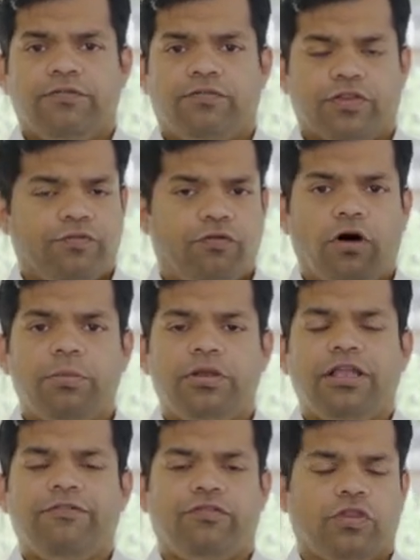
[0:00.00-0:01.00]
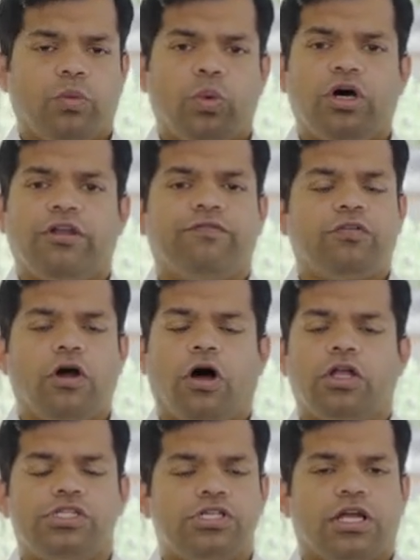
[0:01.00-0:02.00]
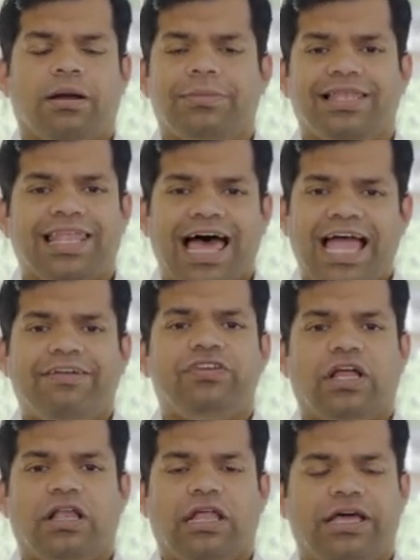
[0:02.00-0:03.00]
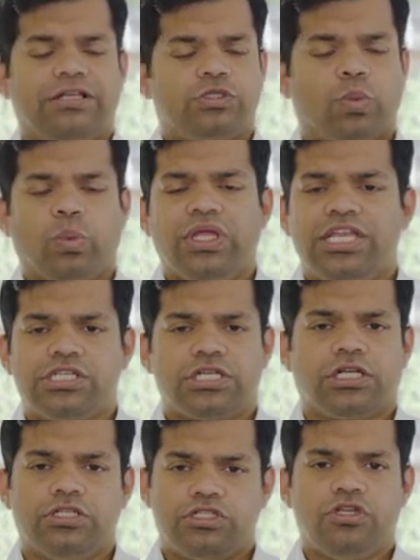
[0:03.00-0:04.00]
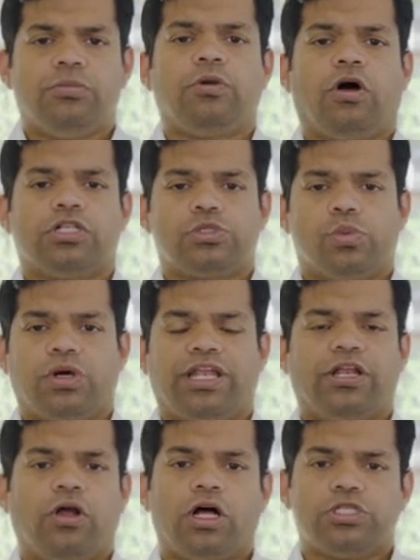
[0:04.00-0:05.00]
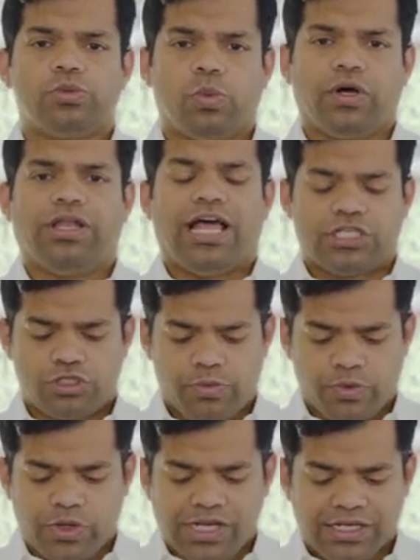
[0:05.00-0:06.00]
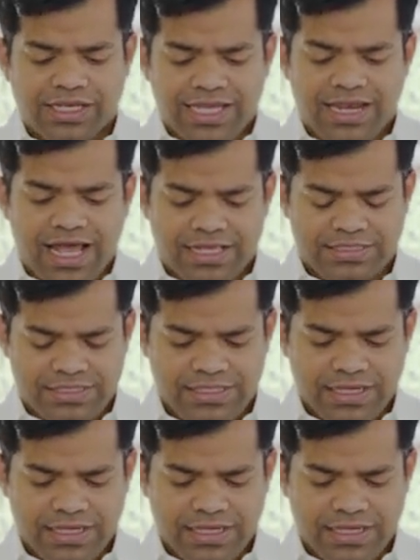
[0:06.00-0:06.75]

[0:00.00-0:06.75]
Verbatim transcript: For the formula for the Word of God to come alive in our lives, we need to consume God's Word, and God's Word has to be real in us.